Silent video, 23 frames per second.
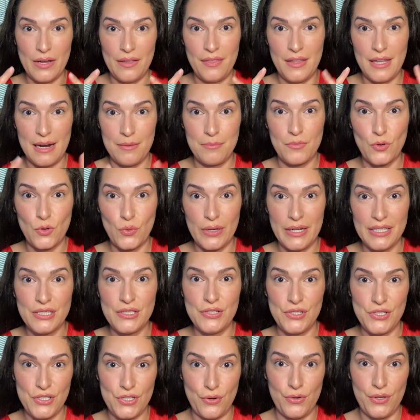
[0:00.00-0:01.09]
that I'm going to
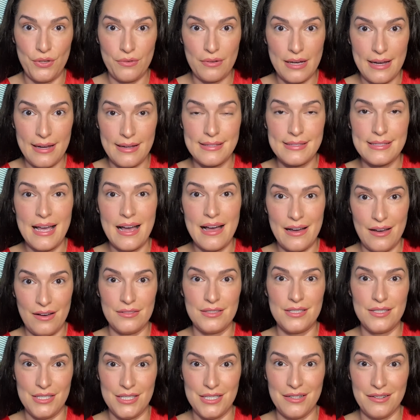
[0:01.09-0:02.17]
show you guys how
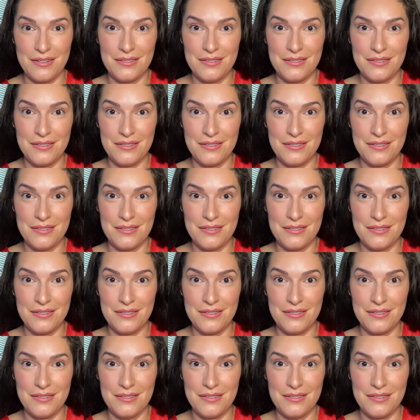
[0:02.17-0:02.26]
to do.